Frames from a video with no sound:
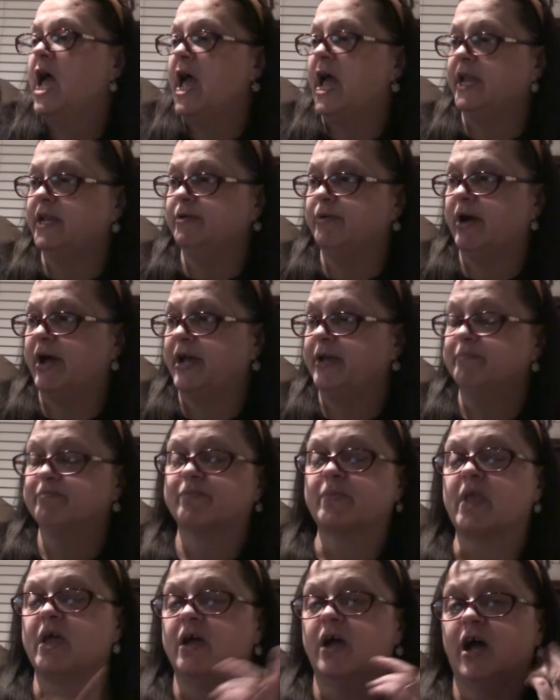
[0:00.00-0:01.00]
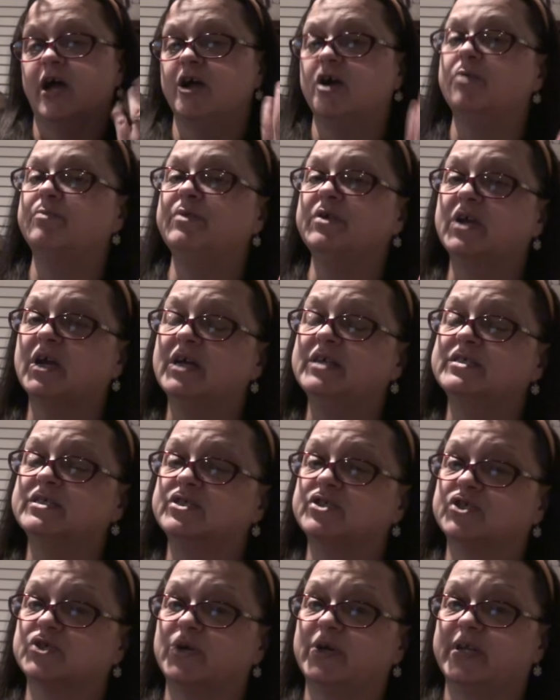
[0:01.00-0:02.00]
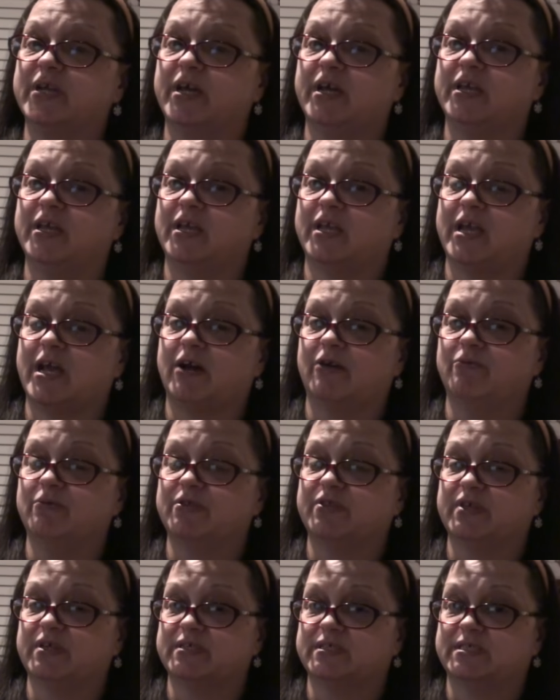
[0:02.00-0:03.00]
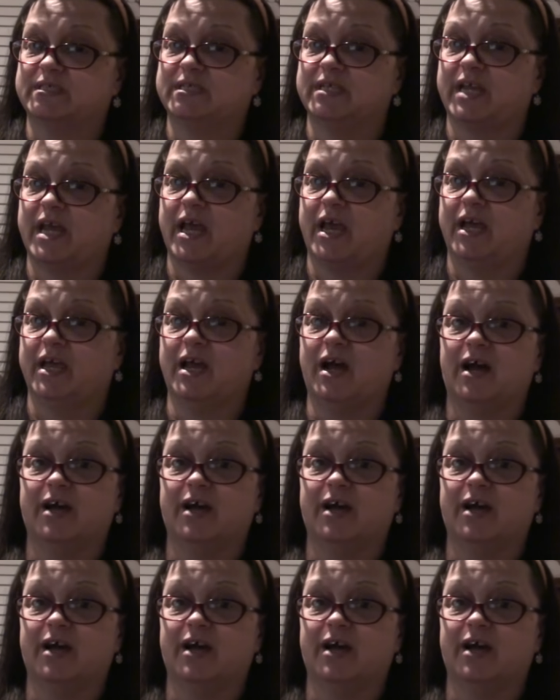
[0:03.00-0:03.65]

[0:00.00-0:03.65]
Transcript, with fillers: Anyway, I hope you guys enjoyed hanging out with us today.